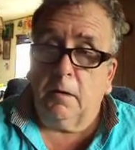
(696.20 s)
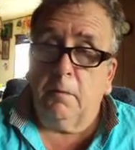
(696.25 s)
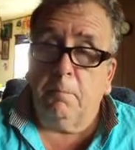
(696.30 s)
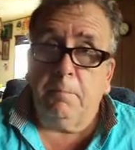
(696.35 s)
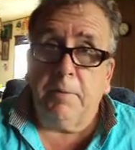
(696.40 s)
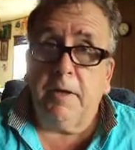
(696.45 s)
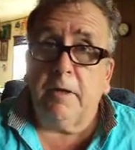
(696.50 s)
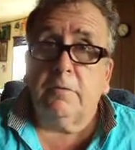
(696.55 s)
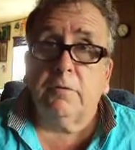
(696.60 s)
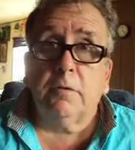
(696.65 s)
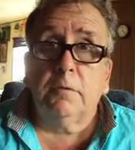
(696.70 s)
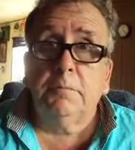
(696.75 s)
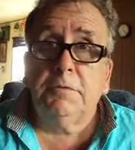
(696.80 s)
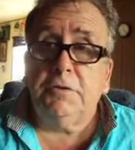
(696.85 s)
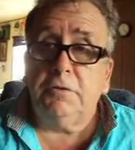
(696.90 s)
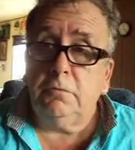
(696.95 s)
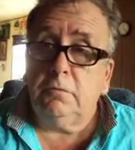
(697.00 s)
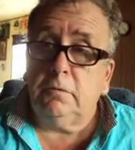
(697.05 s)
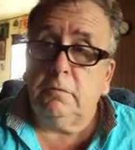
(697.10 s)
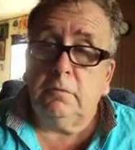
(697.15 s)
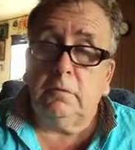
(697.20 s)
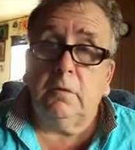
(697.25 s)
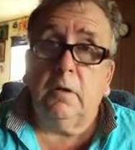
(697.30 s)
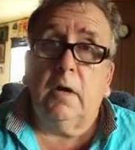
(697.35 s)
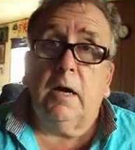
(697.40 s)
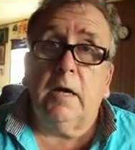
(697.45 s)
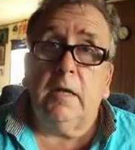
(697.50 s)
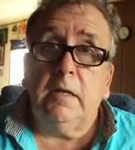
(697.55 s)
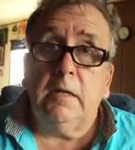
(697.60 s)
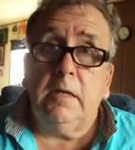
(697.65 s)
You know, bedrooms, you
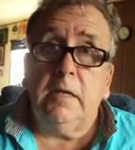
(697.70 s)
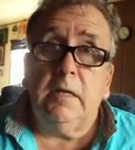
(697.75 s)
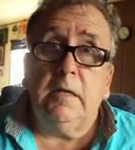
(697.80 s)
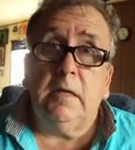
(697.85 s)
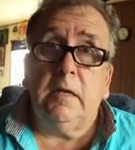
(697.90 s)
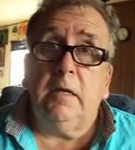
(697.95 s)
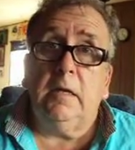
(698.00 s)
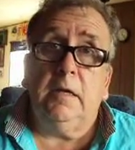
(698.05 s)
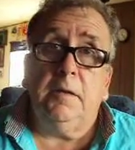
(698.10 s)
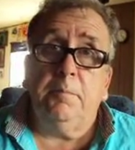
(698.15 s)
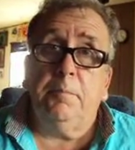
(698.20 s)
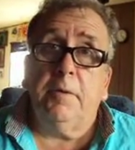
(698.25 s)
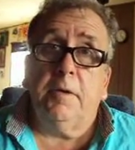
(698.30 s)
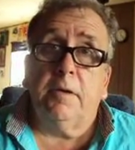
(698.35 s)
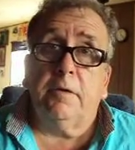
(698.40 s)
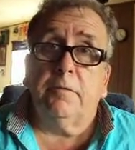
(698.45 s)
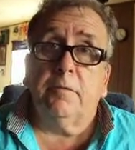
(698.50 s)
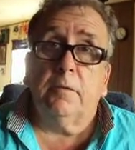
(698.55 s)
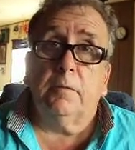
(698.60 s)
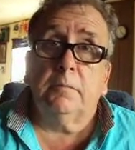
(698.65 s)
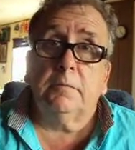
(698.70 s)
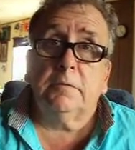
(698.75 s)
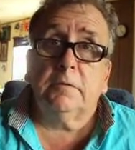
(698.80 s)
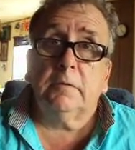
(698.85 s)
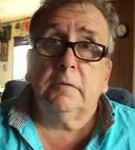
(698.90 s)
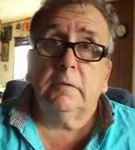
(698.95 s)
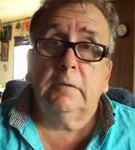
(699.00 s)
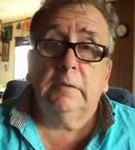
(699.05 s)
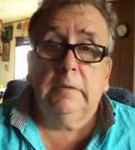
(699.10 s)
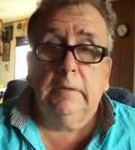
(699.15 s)
do not need to heat
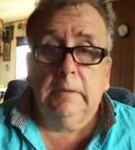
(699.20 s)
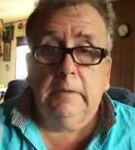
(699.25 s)
bedrooms.